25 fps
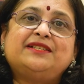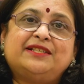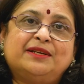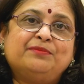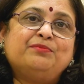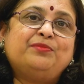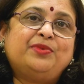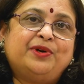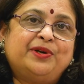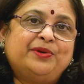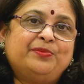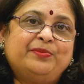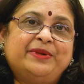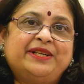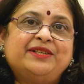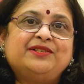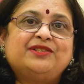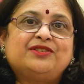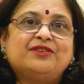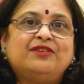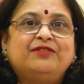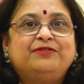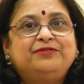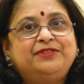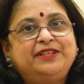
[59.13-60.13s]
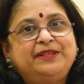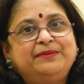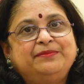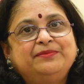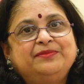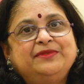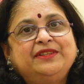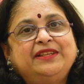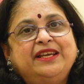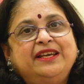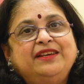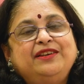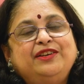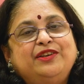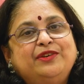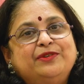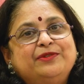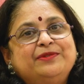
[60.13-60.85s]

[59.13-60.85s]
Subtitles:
temperament of them. Thank